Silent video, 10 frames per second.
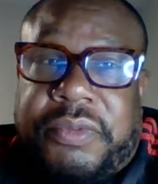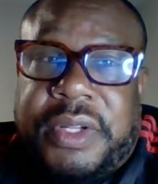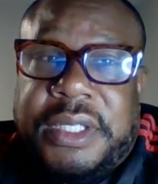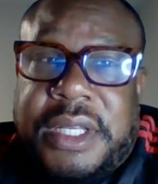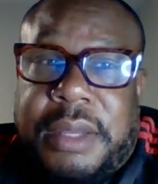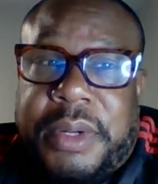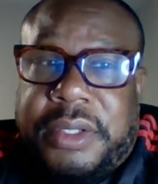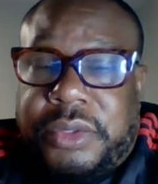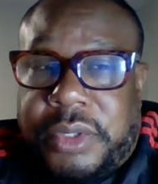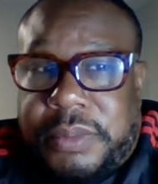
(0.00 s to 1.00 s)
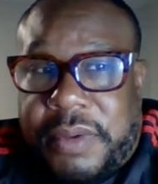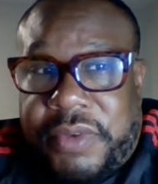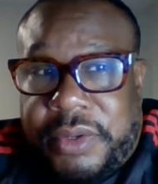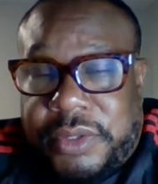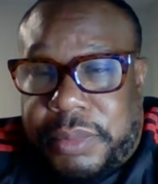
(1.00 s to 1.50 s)
phillydom in Honduras. My
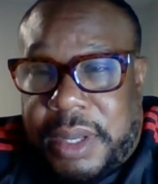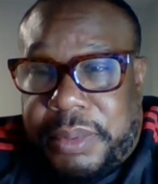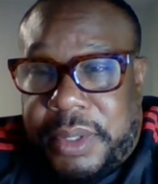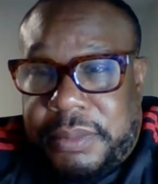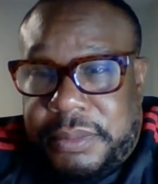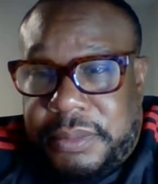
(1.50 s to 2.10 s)
videos will pop up.